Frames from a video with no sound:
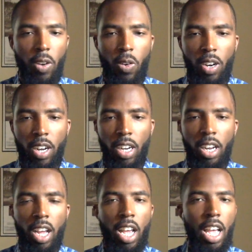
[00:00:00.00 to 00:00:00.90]
going on.
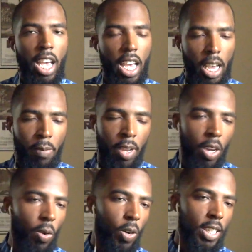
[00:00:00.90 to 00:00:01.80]

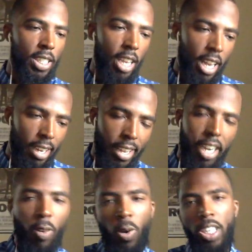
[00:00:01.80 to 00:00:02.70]
Hemphill was
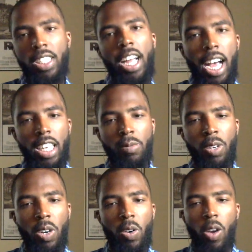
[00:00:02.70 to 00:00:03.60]
later rushed to the
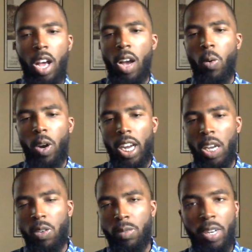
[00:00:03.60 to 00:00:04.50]
hospital where
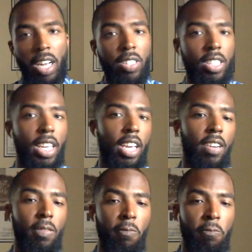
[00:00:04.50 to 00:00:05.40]
he was pronounced dead.
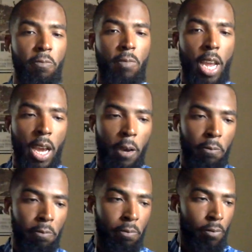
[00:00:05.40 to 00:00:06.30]

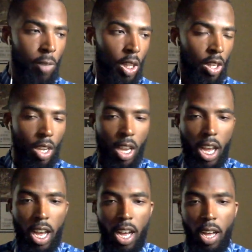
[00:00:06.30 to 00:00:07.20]
Now,
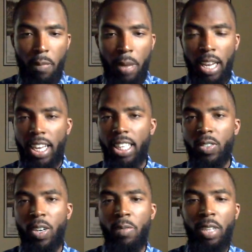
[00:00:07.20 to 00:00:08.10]
Malachi's
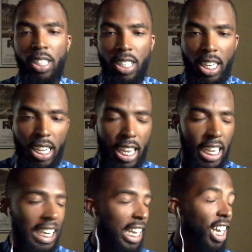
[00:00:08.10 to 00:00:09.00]
grandmother said that
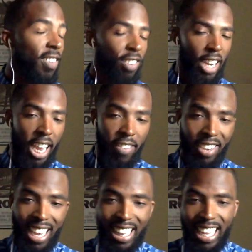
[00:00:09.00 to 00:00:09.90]
he loved life
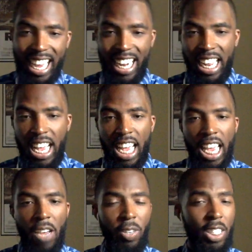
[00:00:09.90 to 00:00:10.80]
and that
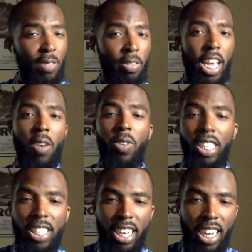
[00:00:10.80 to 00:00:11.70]
he was just playing with
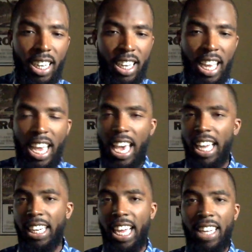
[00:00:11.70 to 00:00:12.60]
the gun
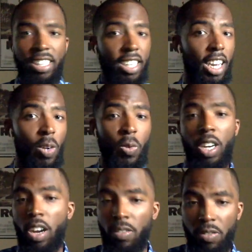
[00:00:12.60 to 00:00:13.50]
and that the gun
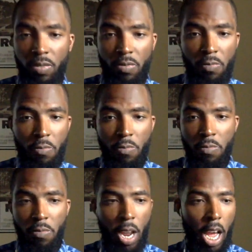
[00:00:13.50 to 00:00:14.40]
went off.
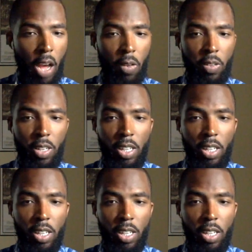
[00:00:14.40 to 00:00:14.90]
Now,